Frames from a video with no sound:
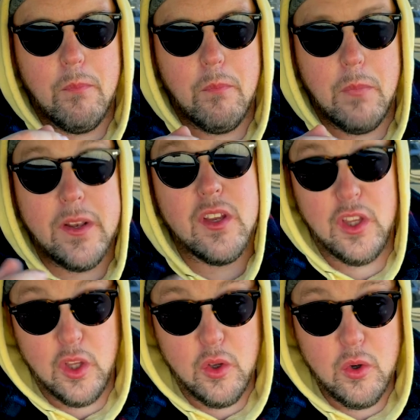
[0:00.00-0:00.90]
but to
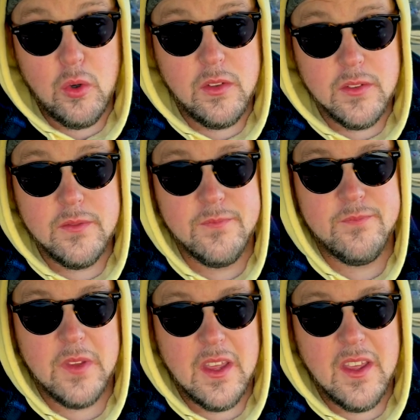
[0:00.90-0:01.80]
you,
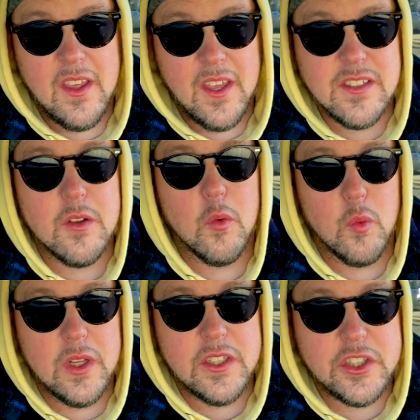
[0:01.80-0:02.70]
it's the
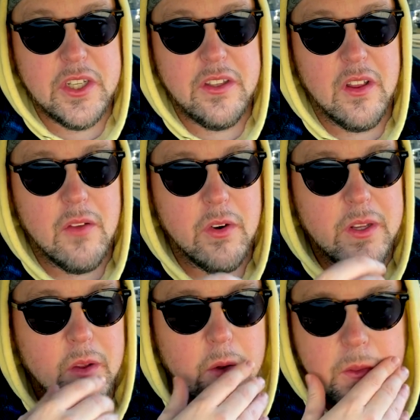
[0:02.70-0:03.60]
realest shit you'll ever
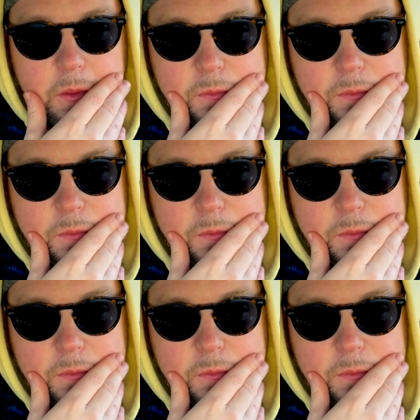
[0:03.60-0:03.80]
deal with.